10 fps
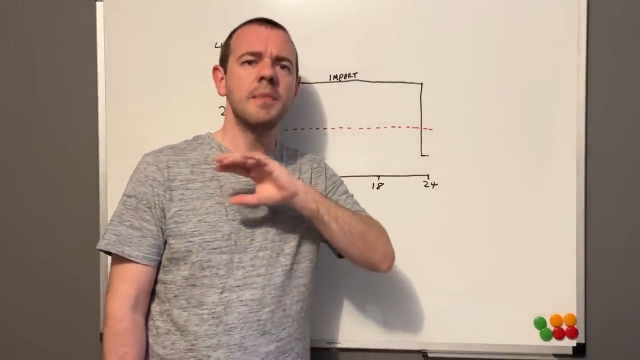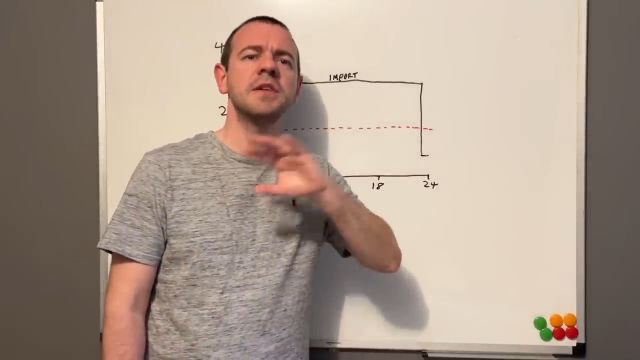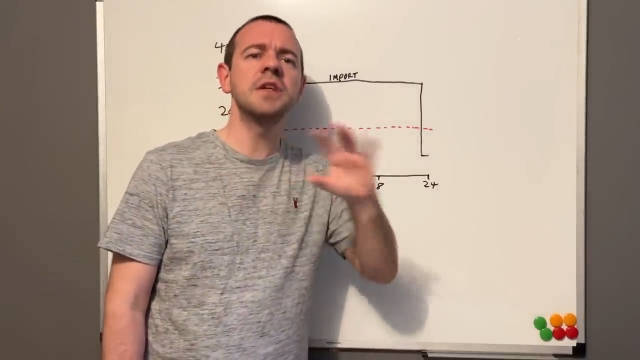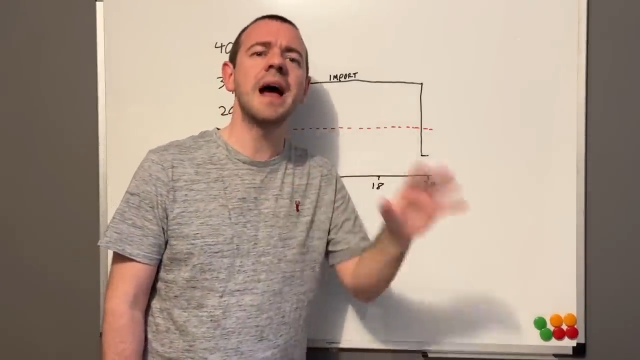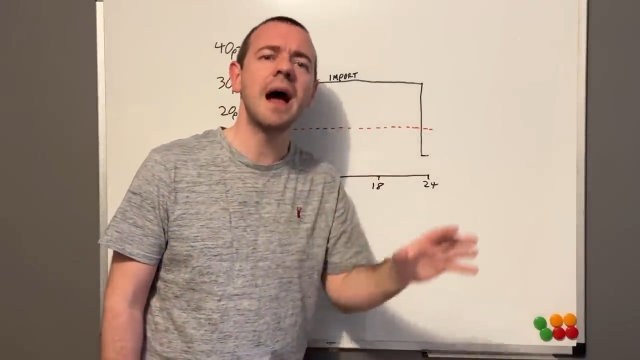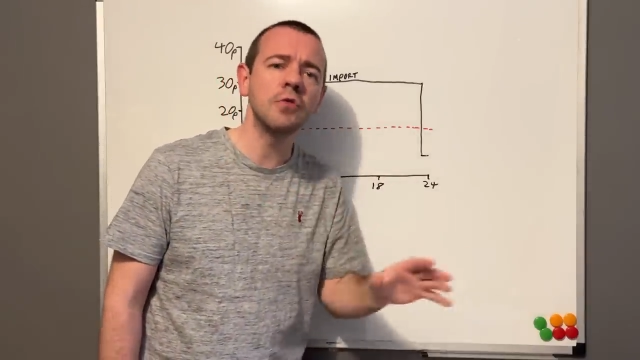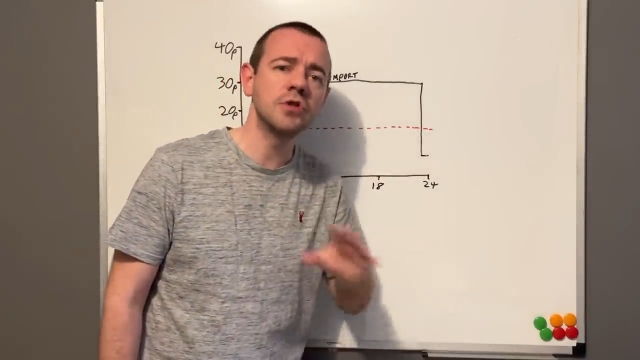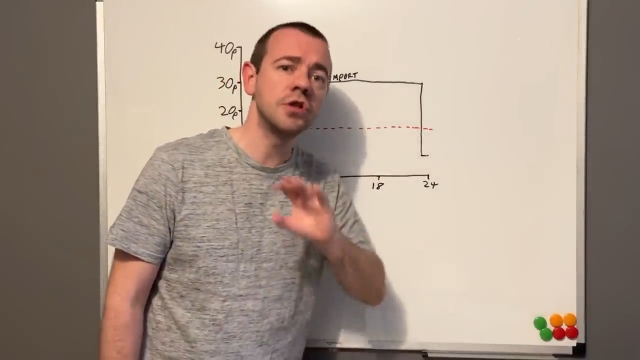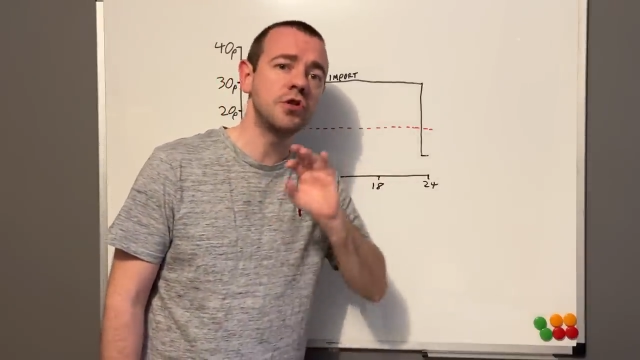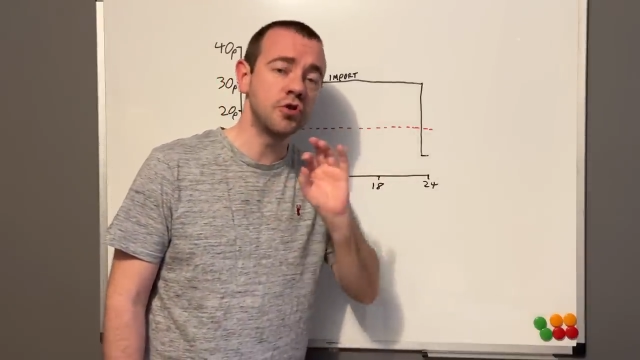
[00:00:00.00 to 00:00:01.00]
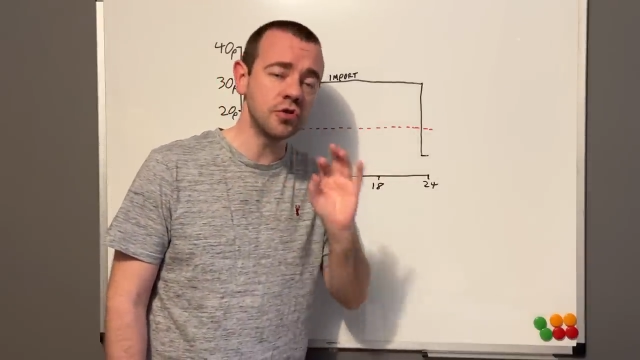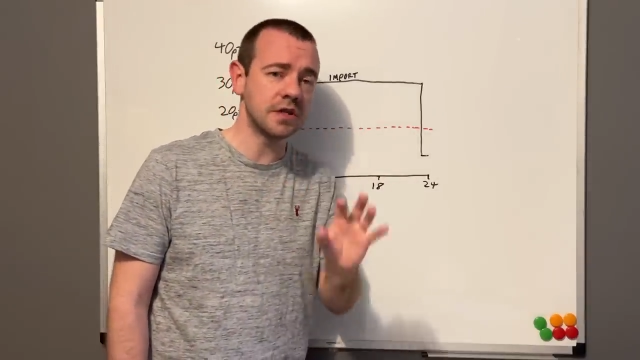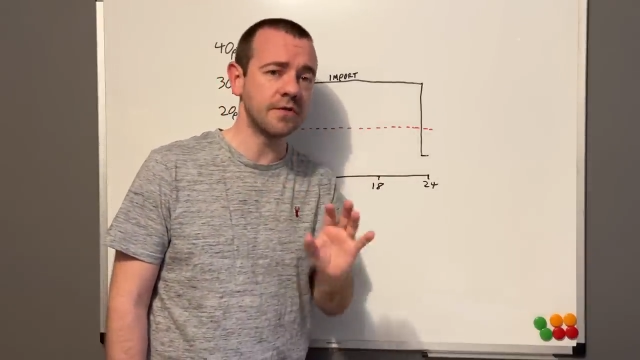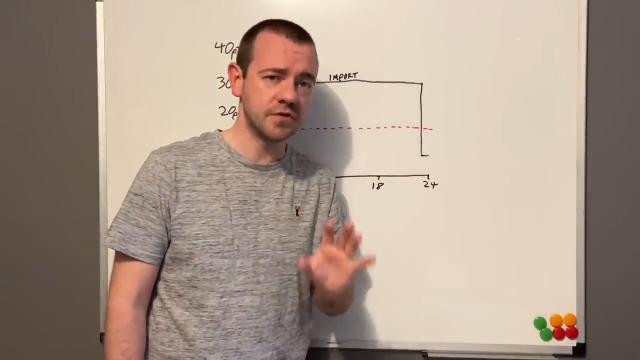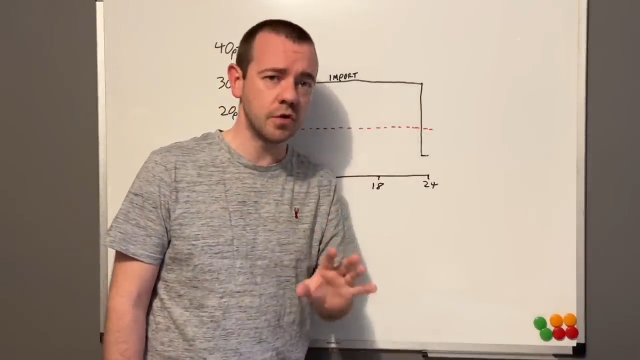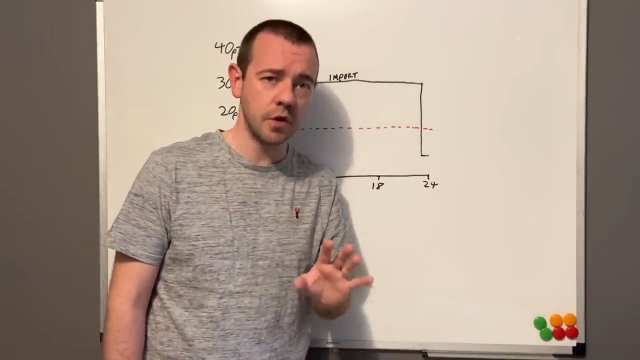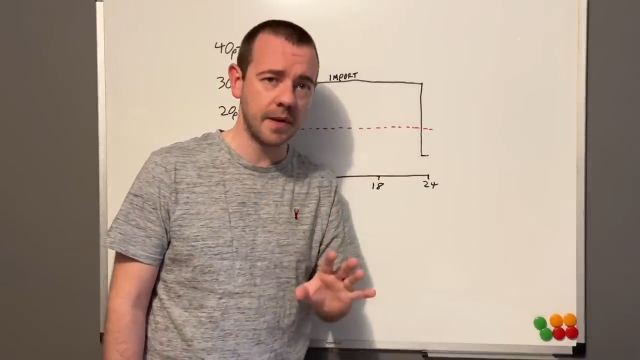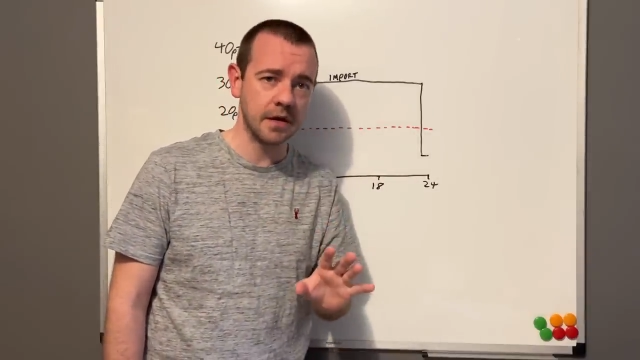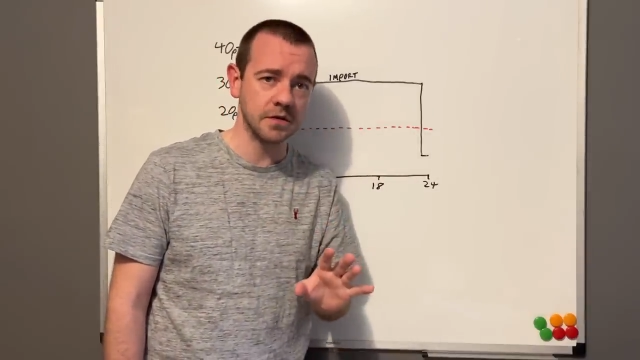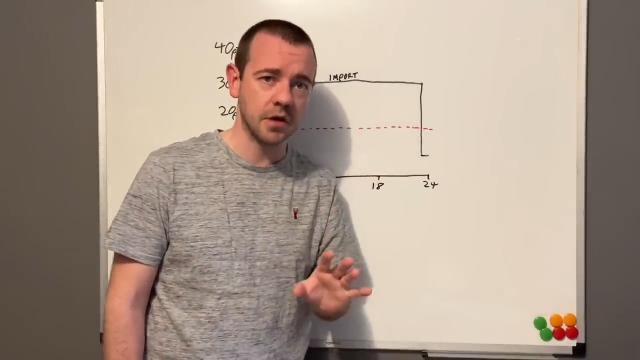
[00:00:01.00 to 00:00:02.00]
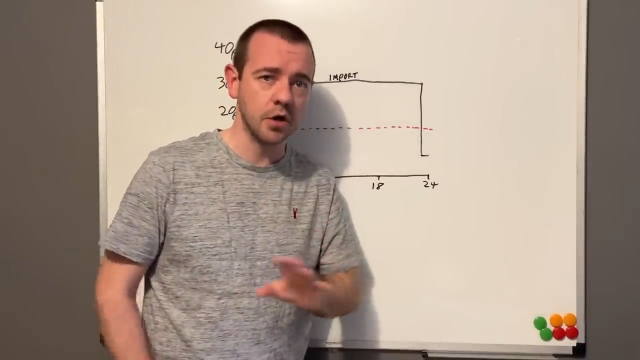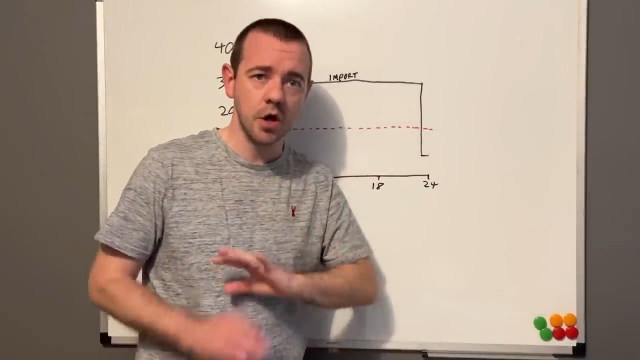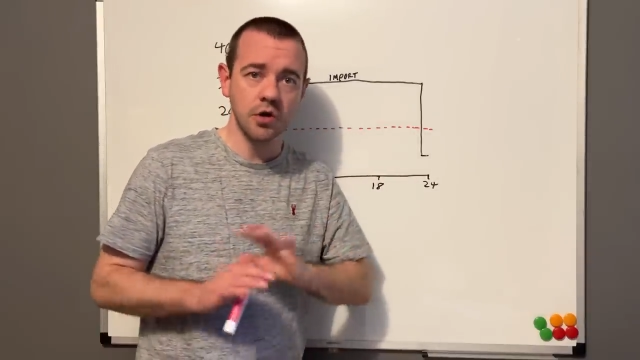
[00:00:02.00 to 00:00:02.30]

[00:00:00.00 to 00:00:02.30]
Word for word: imagine a house you just have solar panels on,